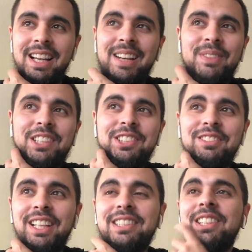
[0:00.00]
I'm not sure
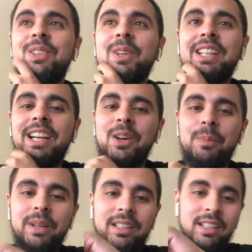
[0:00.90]
if that's going to work out,
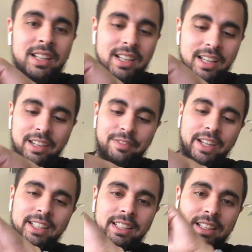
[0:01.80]
but if I
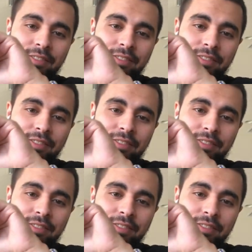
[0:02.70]
can